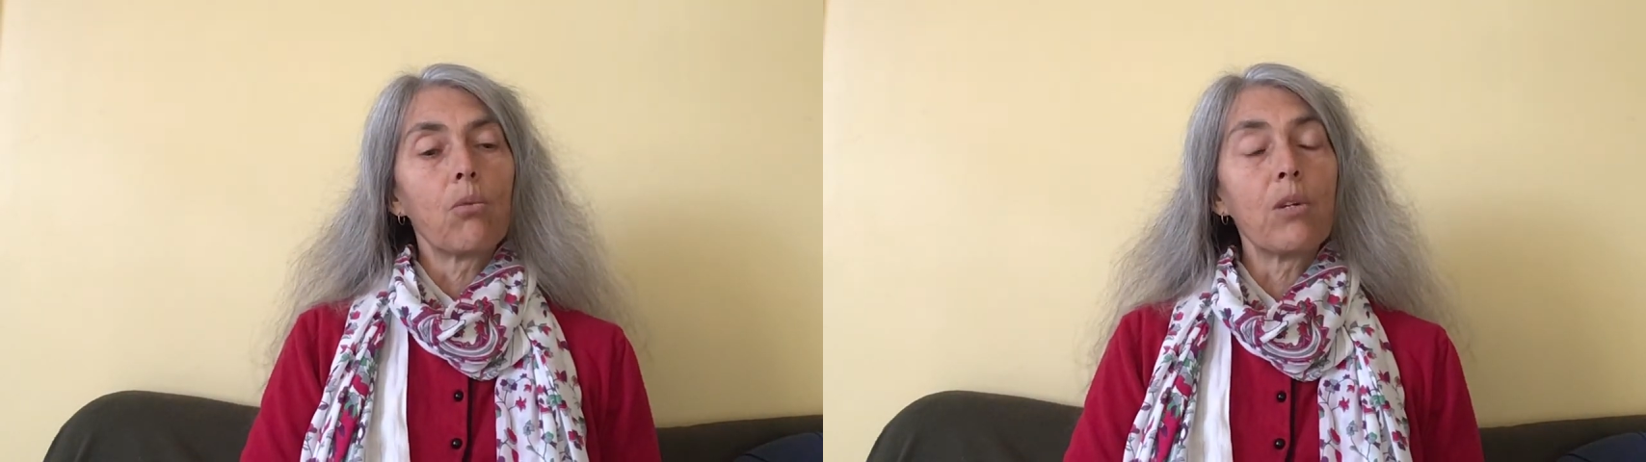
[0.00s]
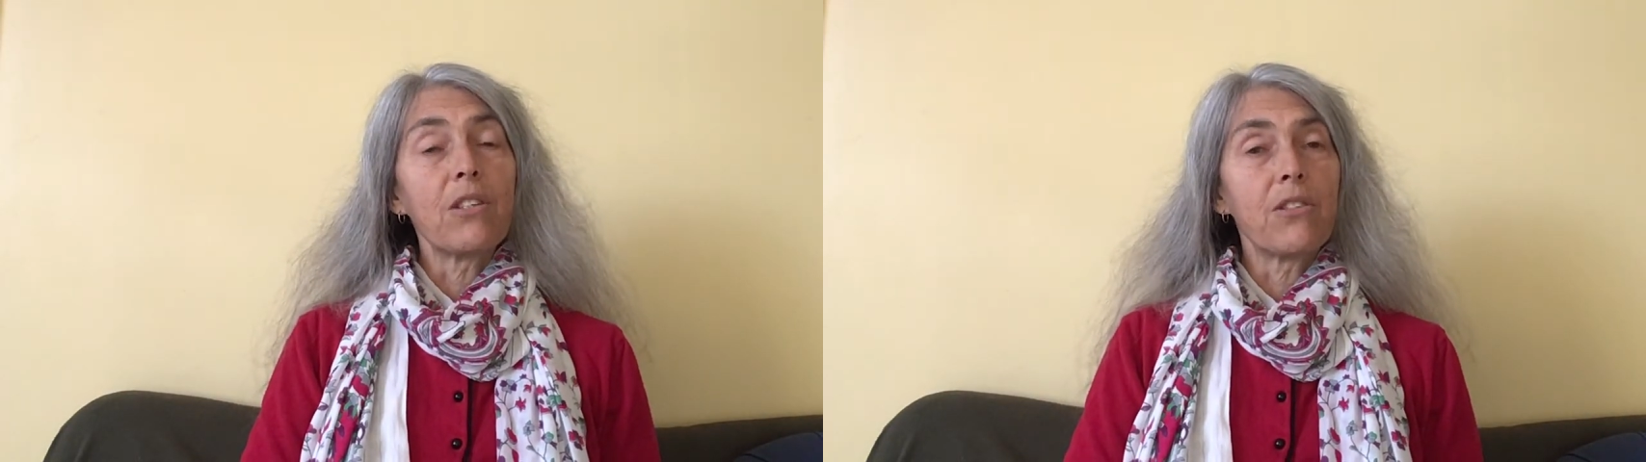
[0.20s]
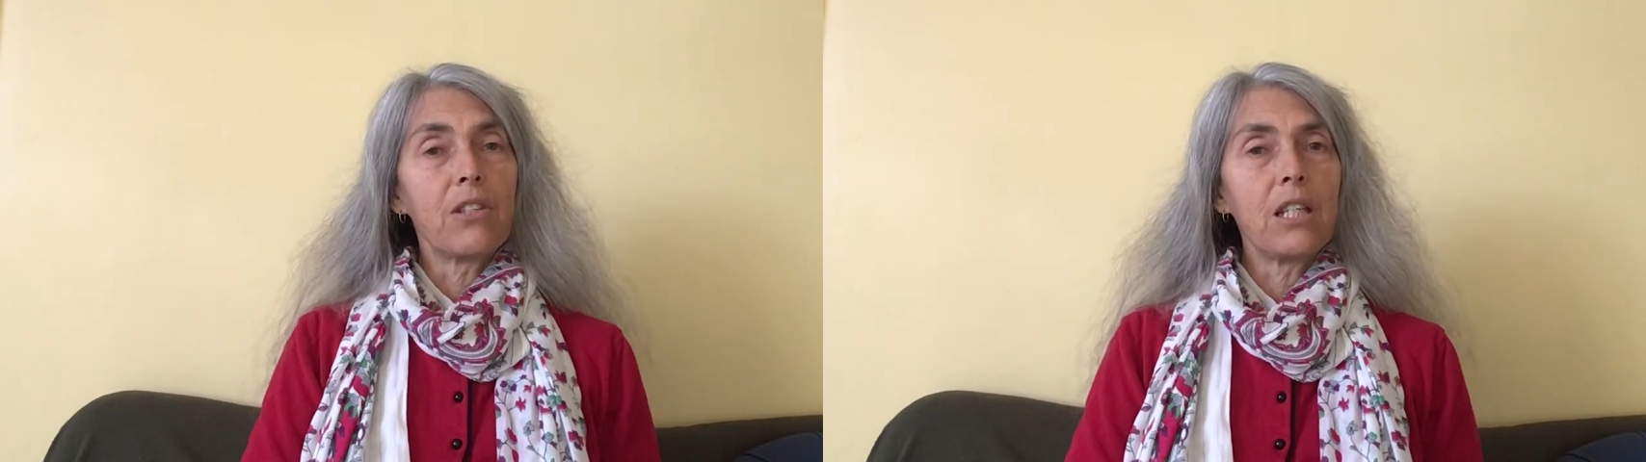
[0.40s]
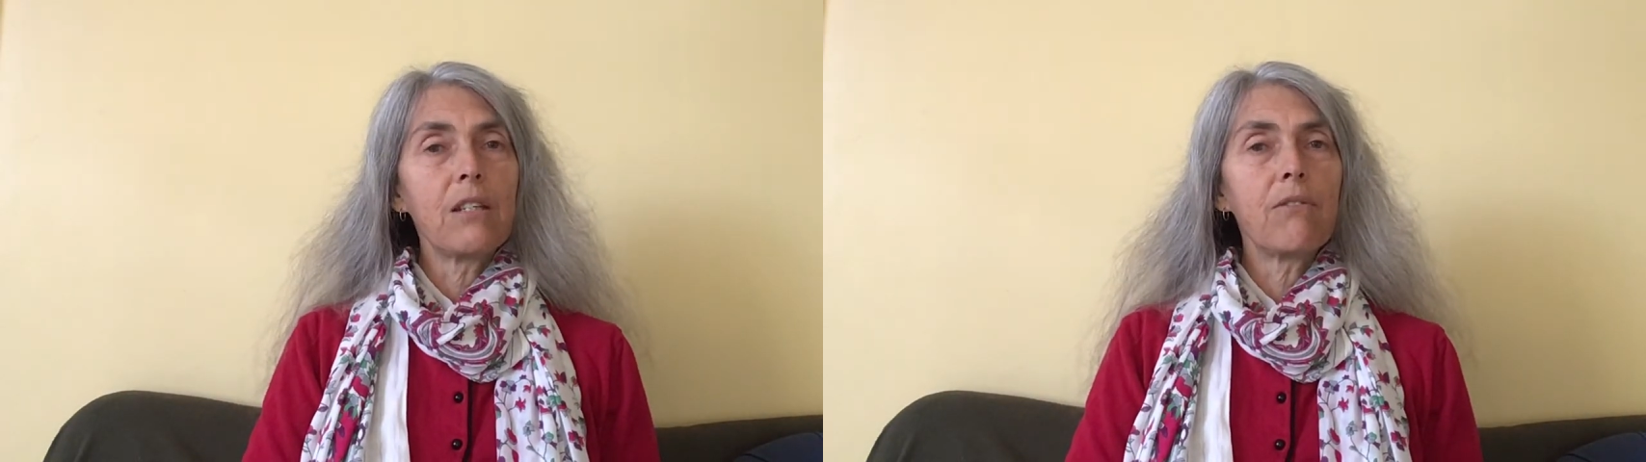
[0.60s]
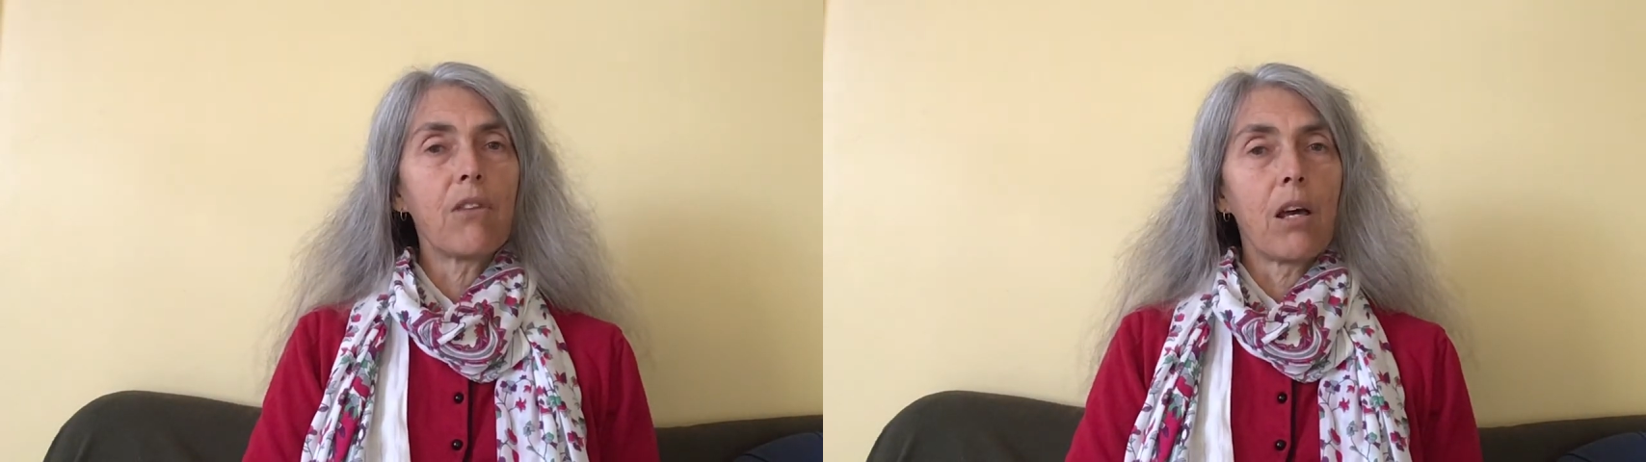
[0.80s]

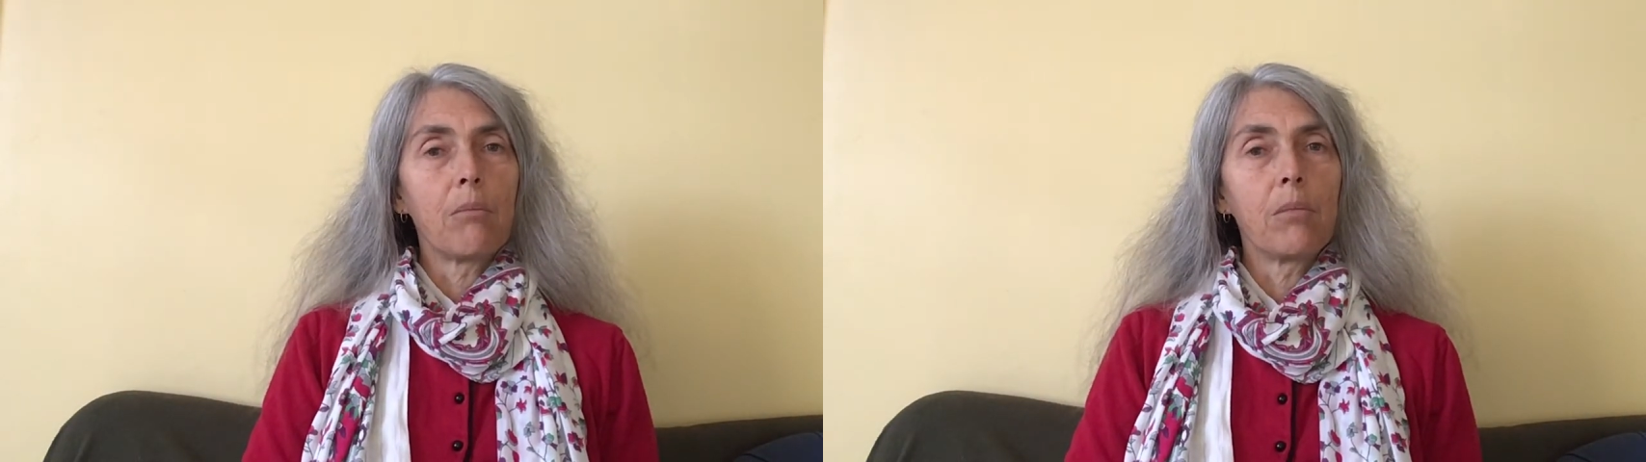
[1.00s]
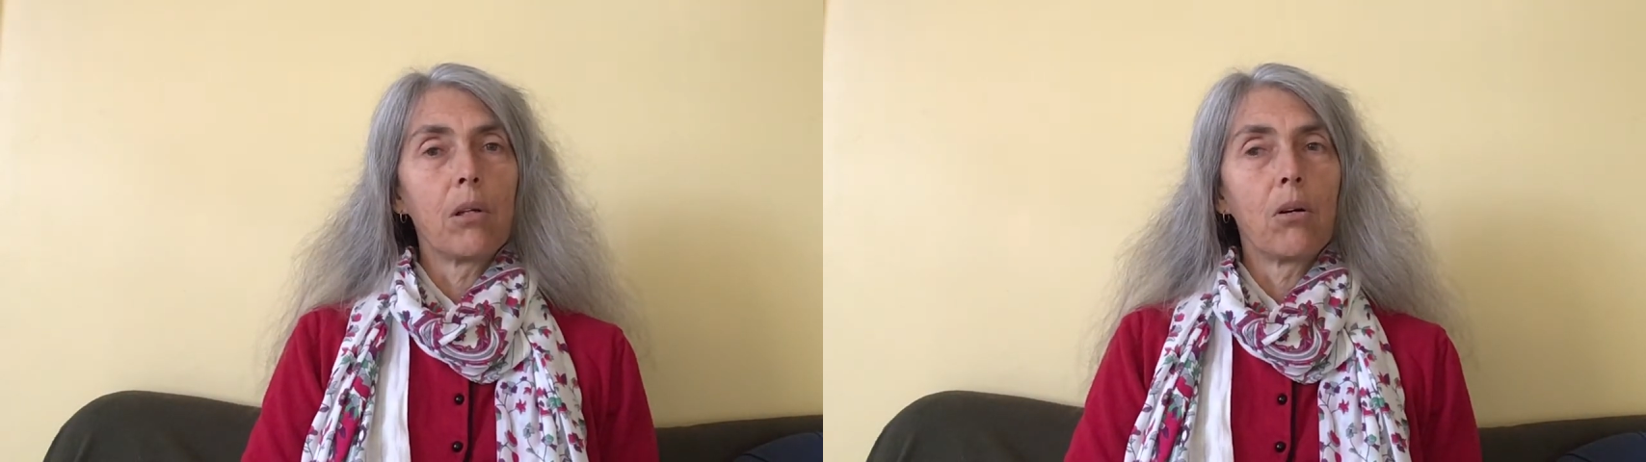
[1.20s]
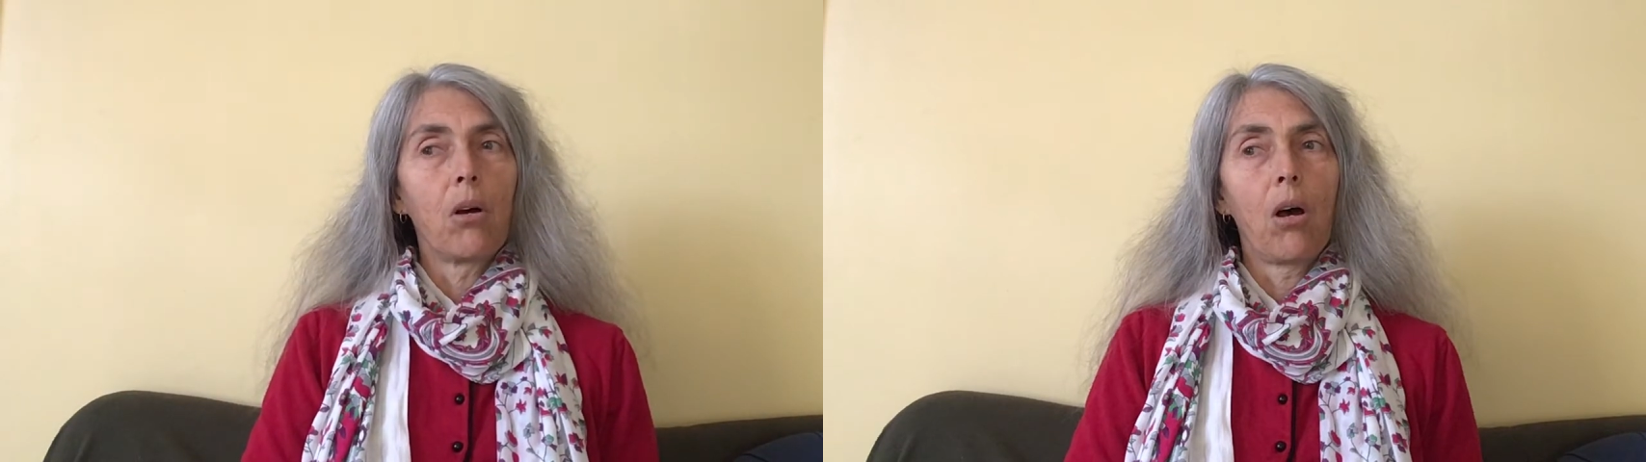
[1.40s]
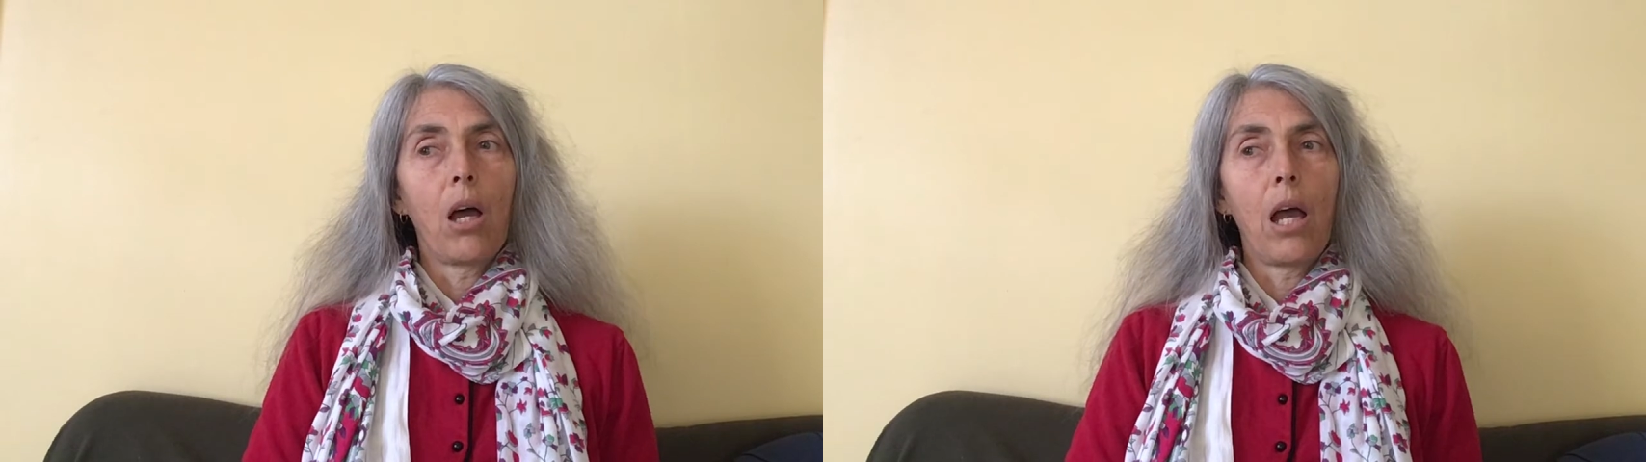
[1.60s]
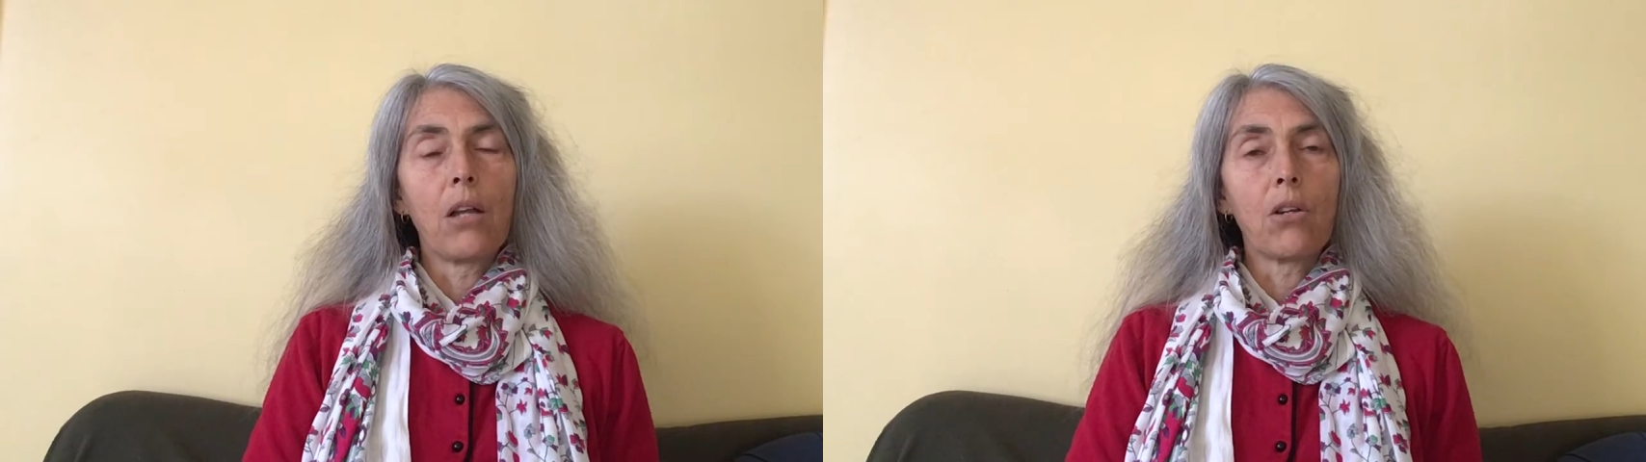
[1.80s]
receive them
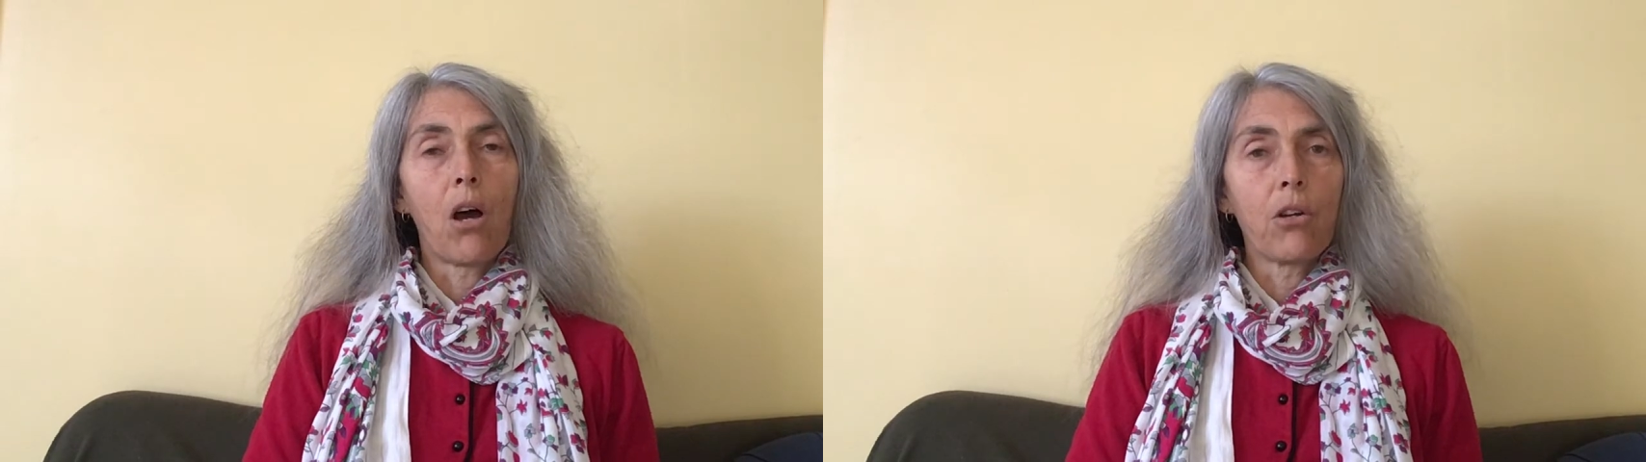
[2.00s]
and